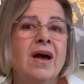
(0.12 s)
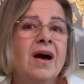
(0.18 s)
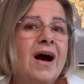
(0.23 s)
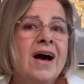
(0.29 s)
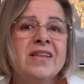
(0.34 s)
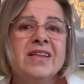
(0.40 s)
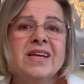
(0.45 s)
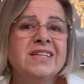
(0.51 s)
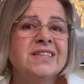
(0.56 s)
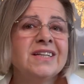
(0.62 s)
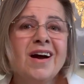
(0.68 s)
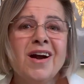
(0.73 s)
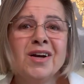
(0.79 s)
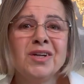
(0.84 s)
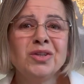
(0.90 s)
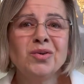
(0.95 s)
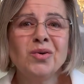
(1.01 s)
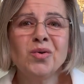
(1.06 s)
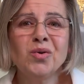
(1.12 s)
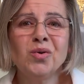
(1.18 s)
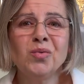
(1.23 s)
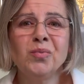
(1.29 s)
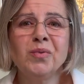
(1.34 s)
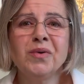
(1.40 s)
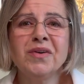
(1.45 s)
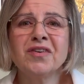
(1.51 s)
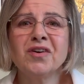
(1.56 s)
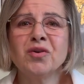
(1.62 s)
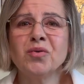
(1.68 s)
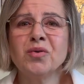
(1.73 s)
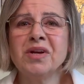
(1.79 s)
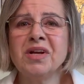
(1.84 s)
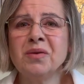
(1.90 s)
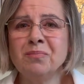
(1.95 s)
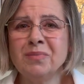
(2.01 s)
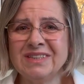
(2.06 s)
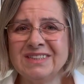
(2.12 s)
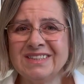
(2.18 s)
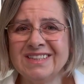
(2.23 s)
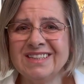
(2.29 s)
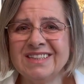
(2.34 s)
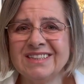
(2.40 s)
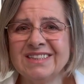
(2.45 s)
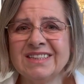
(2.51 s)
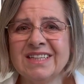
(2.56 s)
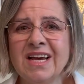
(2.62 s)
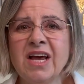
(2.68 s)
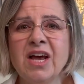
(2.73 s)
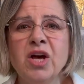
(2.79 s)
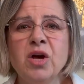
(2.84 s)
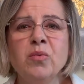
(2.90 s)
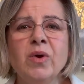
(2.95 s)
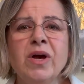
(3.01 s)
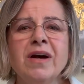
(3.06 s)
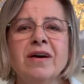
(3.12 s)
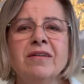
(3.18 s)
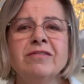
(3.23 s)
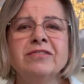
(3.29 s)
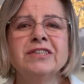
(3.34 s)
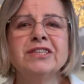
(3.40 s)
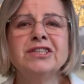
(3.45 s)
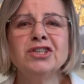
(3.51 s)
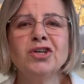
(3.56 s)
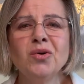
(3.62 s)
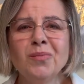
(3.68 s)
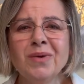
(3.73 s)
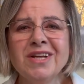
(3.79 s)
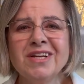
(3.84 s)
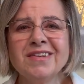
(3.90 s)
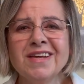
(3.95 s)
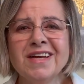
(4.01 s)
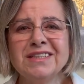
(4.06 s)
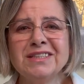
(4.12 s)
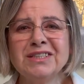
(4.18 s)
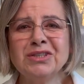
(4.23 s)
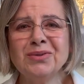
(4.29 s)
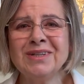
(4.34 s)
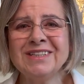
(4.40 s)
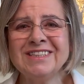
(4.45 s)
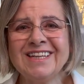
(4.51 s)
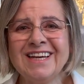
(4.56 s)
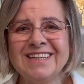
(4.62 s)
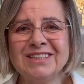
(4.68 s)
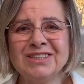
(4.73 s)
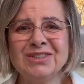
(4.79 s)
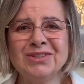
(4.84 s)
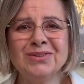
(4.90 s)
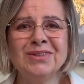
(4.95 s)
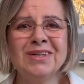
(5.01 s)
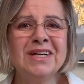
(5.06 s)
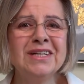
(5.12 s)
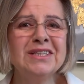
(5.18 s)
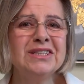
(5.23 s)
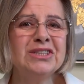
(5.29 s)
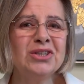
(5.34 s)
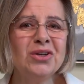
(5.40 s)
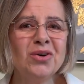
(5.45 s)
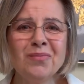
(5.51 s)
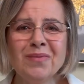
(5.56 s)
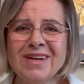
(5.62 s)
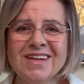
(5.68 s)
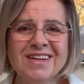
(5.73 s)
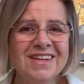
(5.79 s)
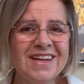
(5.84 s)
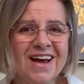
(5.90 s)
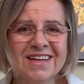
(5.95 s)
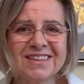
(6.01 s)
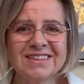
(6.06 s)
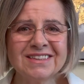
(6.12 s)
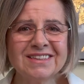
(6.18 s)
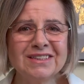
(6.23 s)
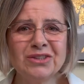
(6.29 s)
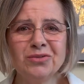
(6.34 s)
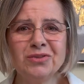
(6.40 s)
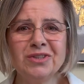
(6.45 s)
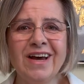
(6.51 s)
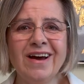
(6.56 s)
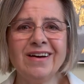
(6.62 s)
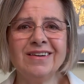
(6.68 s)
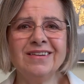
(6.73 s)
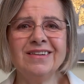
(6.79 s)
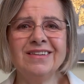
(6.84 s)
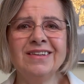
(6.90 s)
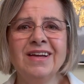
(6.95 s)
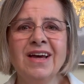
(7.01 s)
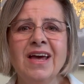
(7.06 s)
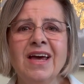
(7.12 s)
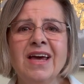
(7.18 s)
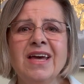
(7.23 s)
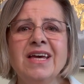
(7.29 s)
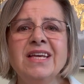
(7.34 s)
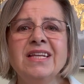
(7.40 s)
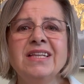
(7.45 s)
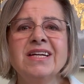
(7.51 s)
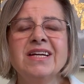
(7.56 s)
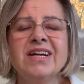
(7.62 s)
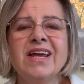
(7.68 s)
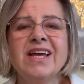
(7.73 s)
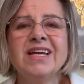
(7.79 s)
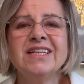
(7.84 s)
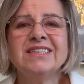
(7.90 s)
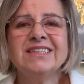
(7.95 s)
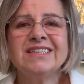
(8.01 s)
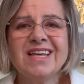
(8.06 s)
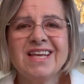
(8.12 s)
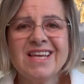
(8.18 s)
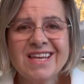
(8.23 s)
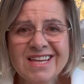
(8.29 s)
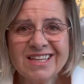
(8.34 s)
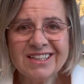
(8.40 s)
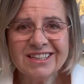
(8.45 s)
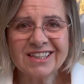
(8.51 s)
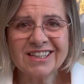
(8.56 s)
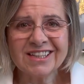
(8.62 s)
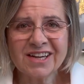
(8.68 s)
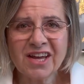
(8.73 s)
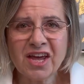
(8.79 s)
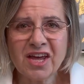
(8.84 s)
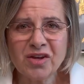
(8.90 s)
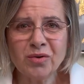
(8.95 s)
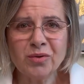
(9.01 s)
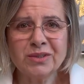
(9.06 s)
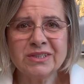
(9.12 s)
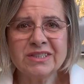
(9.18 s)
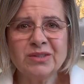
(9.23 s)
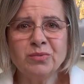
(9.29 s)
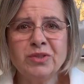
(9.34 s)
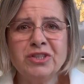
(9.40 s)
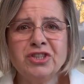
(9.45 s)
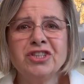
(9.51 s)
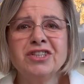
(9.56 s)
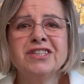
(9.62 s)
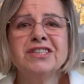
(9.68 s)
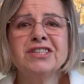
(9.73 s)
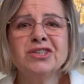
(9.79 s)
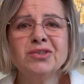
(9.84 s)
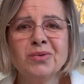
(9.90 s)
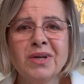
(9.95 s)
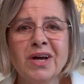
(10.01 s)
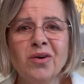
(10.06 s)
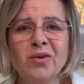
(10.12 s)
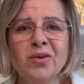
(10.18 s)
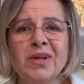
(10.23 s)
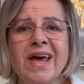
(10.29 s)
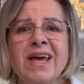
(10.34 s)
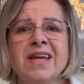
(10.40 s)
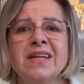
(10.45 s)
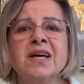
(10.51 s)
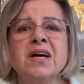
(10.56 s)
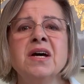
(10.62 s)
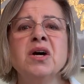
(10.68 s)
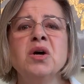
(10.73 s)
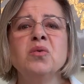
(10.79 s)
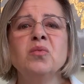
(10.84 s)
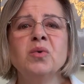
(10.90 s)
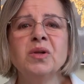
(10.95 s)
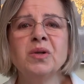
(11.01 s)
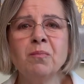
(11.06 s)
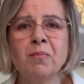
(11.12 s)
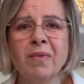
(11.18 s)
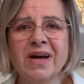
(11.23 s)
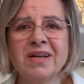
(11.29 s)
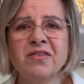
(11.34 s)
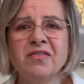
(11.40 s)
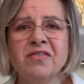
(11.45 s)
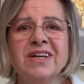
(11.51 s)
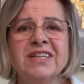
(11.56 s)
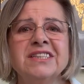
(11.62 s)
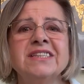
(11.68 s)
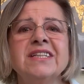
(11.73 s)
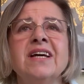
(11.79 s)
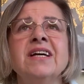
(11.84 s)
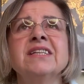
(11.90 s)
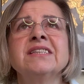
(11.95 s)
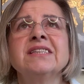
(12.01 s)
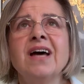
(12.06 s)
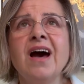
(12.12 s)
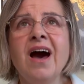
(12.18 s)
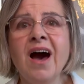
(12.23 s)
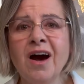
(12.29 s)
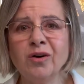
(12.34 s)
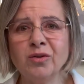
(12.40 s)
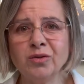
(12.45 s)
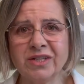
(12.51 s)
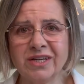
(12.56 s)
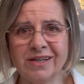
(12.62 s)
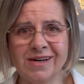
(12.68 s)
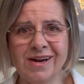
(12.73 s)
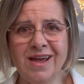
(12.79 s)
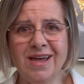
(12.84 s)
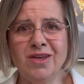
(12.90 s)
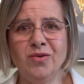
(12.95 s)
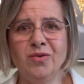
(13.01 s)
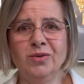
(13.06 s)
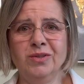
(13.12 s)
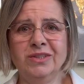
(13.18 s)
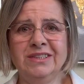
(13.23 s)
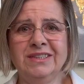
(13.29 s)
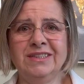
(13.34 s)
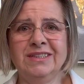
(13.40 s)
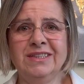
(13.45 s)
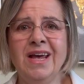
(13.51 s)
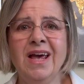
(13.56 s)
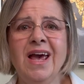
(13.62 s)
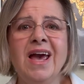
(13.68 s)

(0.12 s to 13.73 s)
I think it's hard to cope with chronic busyness. We have so many things to attend to, so many tasks to tackle. It creates inner chaos, which sooner or later will manifest as outer chaos.